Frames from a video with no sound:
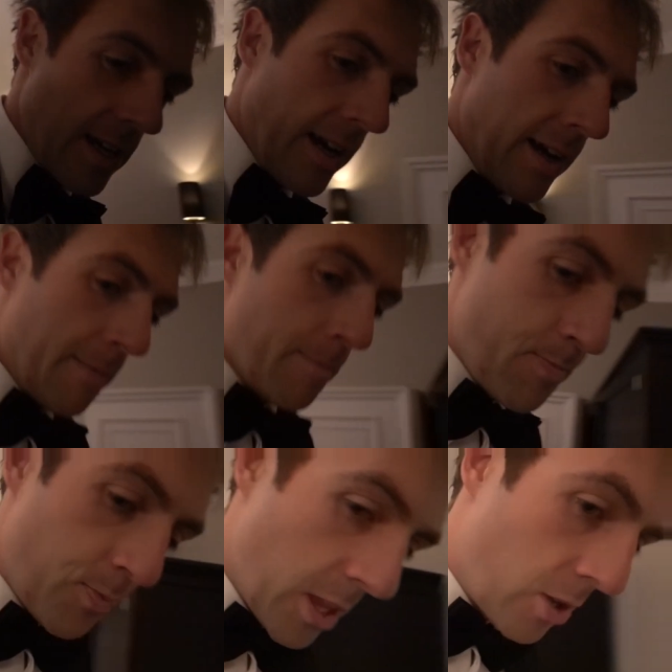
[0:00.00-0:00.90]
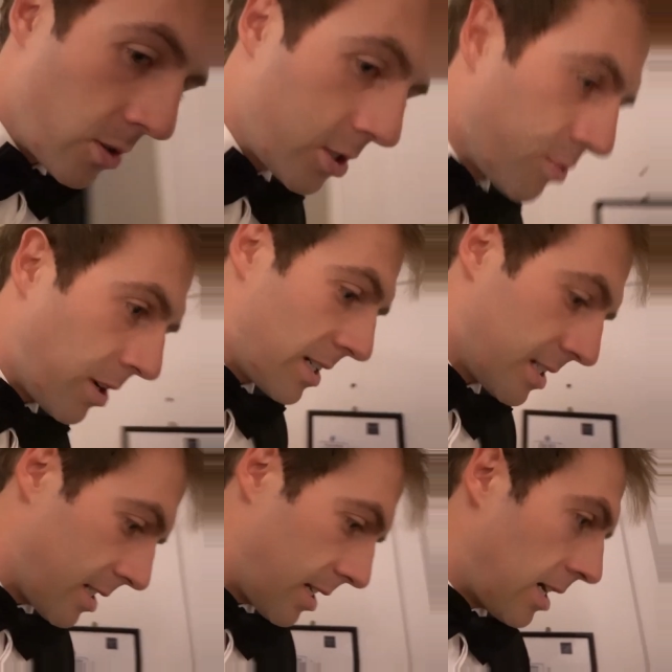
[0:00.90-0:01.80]
Um, auction
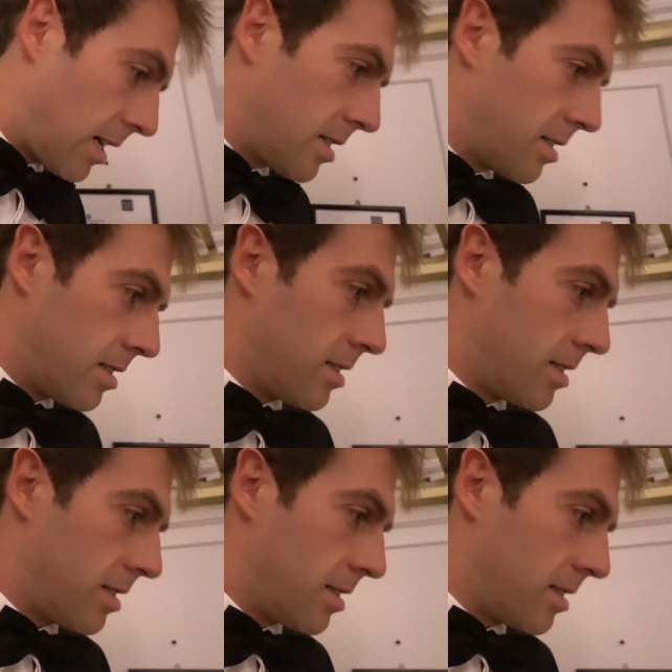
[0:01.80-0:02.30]
prizes are